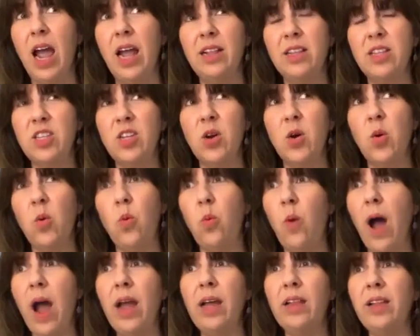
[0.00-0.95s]
And so
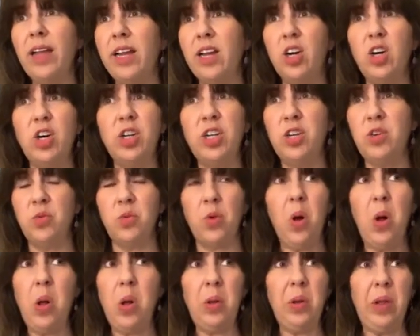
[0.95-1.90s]
while I could
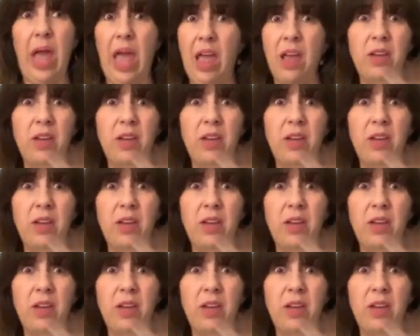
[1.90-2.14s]
enroll